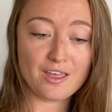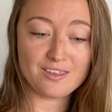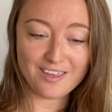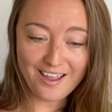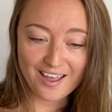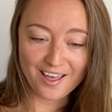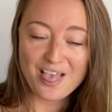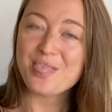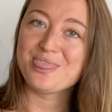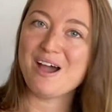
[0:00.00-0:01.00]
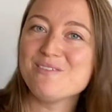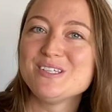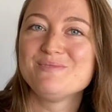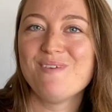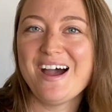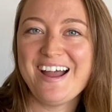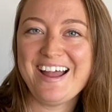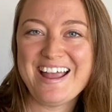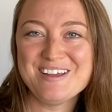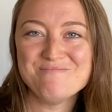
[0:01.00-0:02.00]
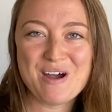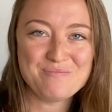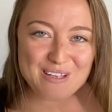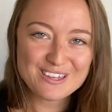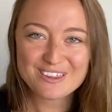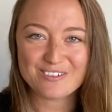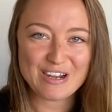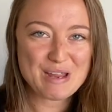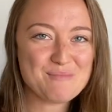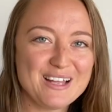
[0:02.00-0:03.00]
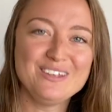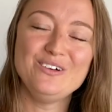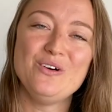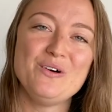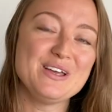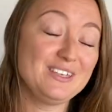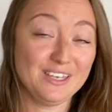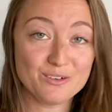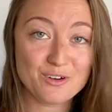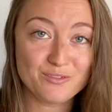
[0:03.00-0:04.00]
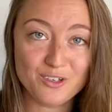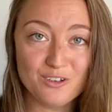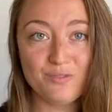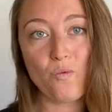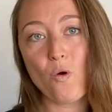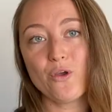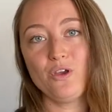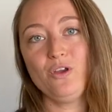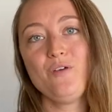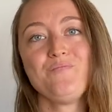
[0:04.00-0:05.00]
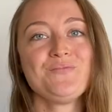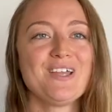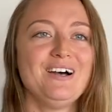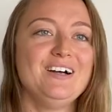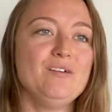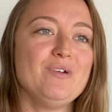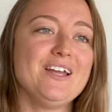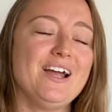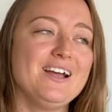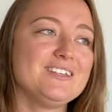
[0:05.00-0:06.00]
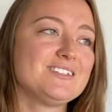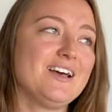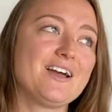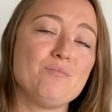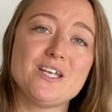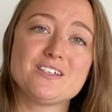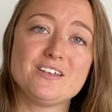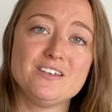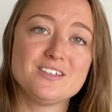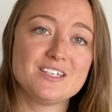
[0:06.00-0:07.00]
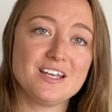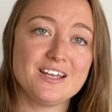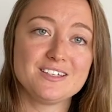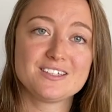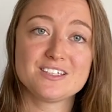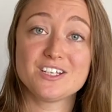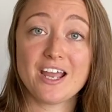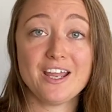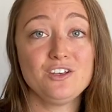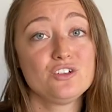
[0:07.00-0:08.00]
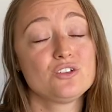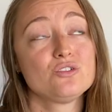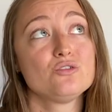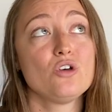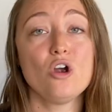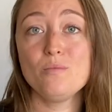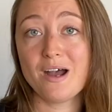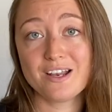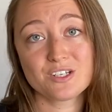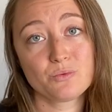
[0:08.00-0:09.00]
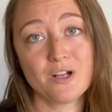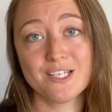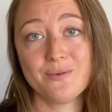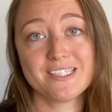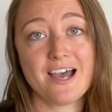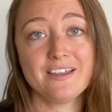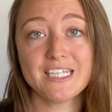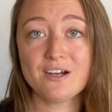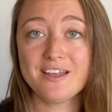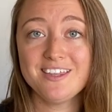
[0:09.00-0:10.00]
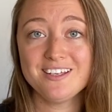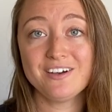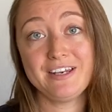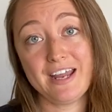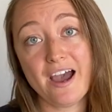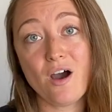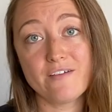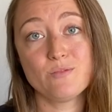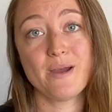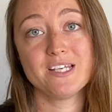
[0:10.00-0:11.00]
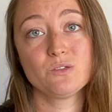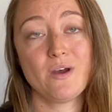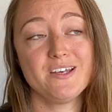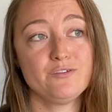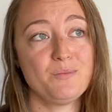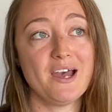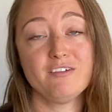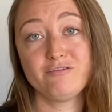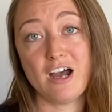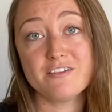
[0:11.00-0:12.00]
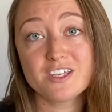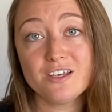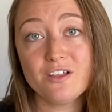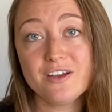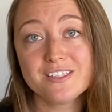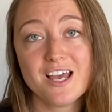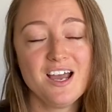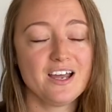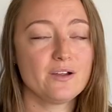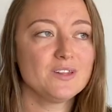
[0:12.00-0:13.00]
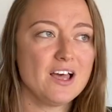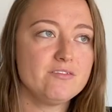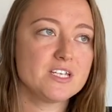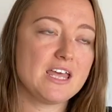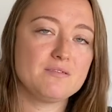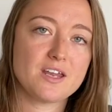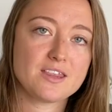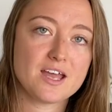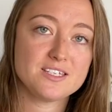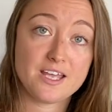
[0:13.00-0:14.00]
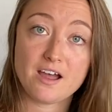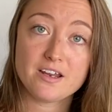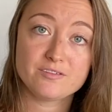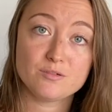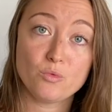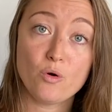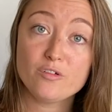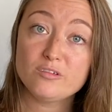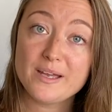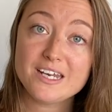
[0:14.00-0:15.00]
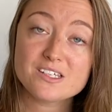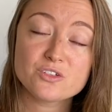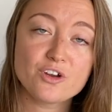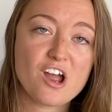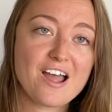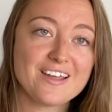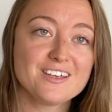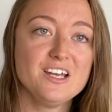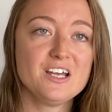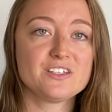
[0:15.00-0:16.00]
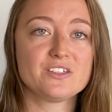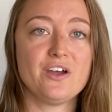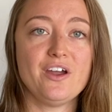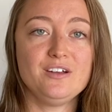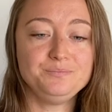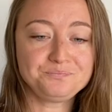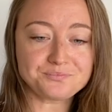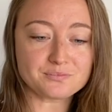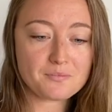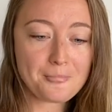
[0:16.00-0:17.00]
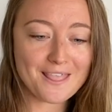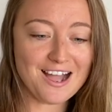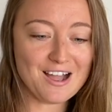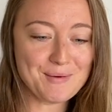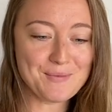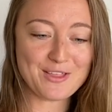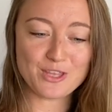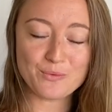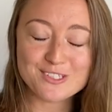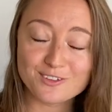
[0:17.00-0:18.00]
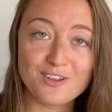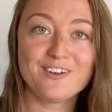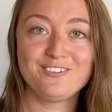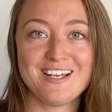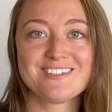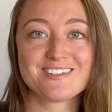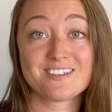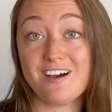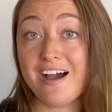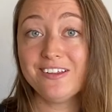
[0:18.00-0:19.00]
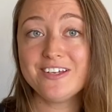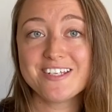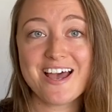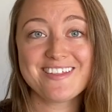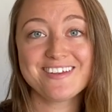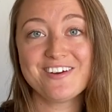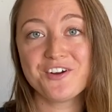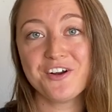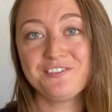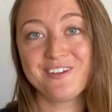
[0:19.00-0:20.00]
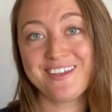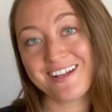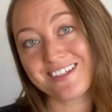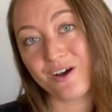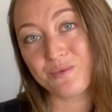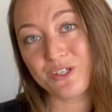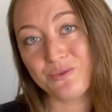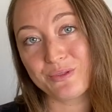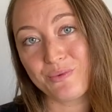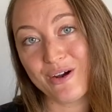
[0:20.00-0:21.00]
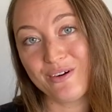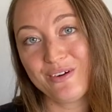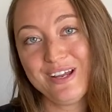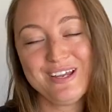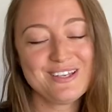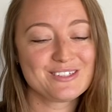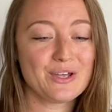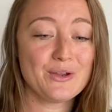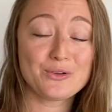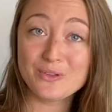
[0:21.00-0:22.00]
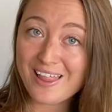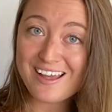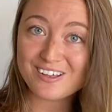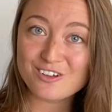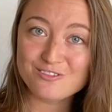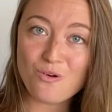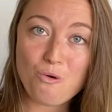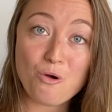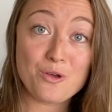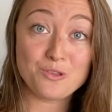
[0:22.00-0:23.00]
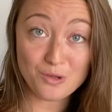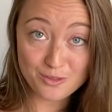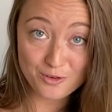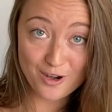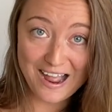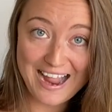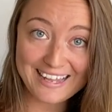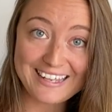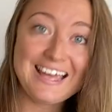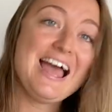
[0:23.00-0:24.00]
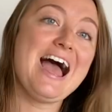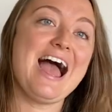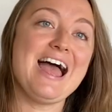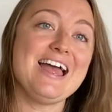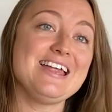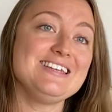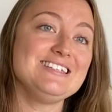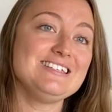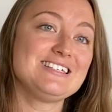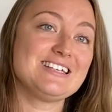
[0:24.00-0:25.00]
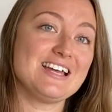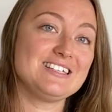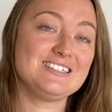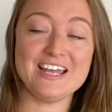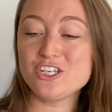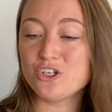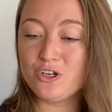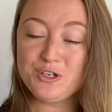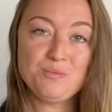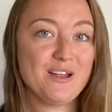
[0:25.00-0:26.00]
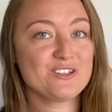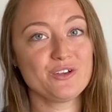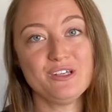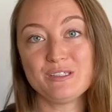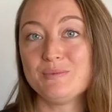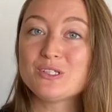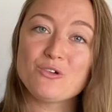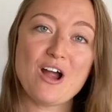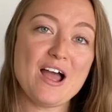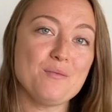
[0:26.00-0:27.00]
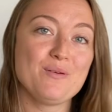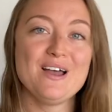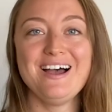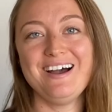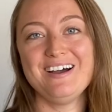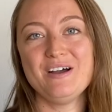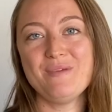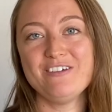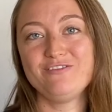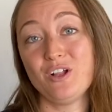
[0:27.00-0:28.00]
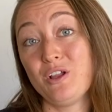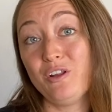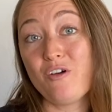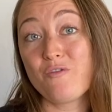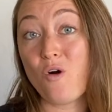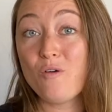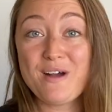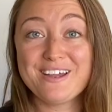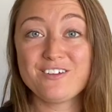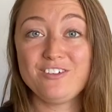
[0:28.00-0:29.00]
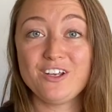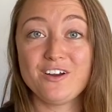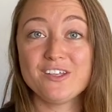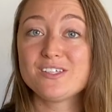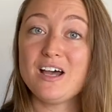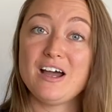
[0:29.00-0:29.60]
yeah, that was my big three, my little gear review for you. It has, like I mentioned, it's changed so much while I was out there. I think I now have a base weight of about 5 kilos, and I would love to keep getting that down even more for my next through hike. So there was a lot of lessons that I learned out there, and hopefully that's helped you as well. So good luck for your through hike, and stay tuned. Make sure you subscribe and follow along for all my other videos